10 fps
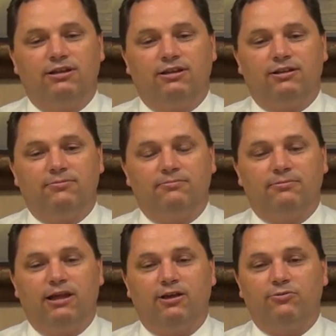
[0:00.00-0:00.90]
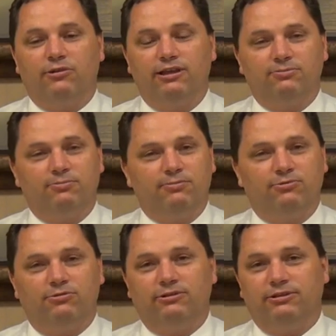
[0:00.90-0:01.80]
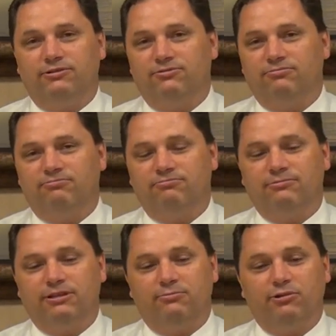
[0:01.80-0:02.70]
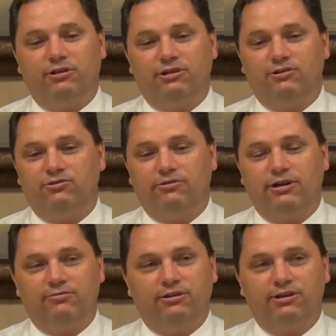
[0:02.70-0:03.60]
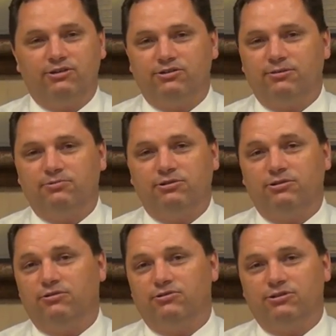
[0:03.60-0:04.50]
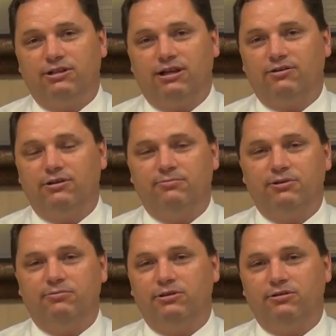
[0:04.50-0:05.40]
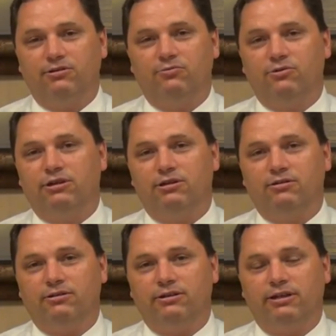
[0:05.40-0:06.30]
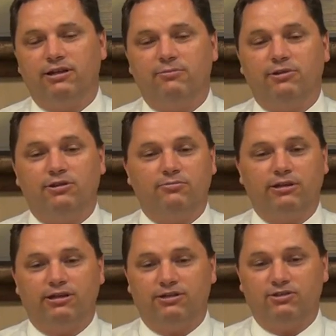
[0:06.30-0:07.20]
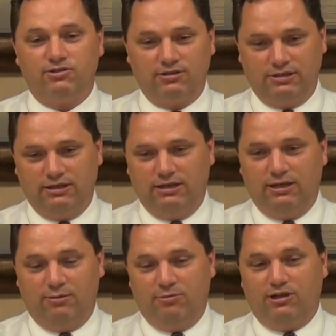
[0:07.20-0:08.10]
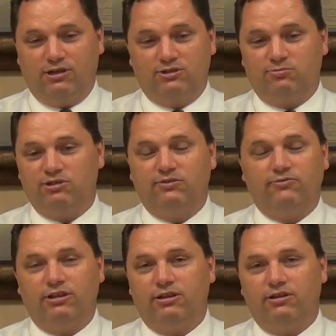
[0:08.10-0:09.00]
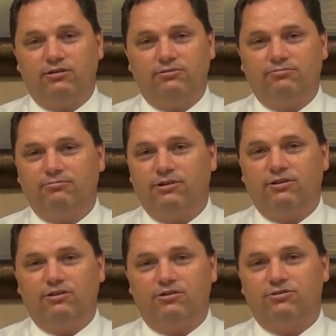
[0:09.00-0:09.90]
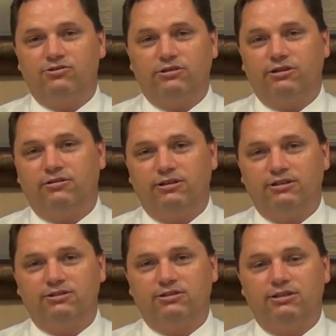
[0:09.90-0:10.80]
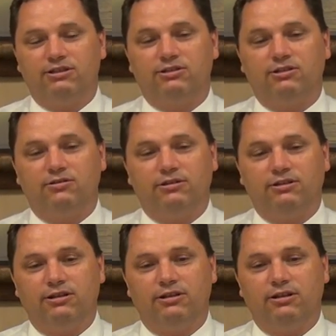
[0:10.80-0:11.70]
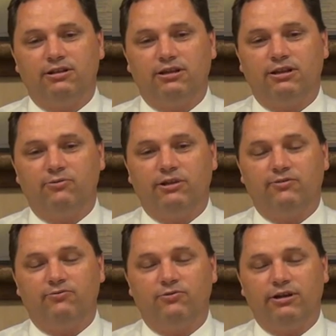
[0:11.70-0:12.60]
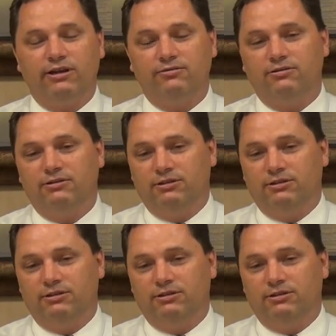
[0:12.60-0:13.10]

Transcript: how to relate to people and building great relationships. There's a lot of great people here that work here, and they come here because specifically of the culture here that's here, and we have great